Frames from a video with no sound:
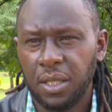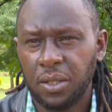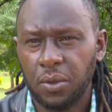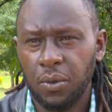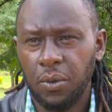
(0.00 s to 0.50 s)

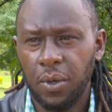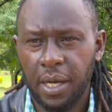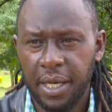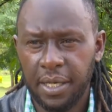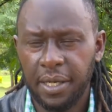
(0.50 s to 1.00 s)
So
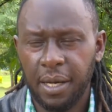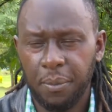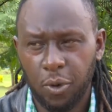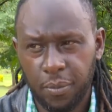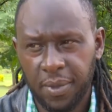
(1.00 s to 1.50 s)
I ended up
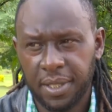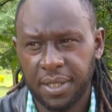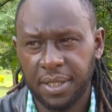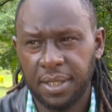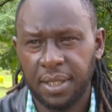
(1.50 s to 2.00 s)

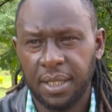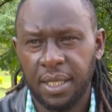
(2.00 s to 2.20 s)
homeless.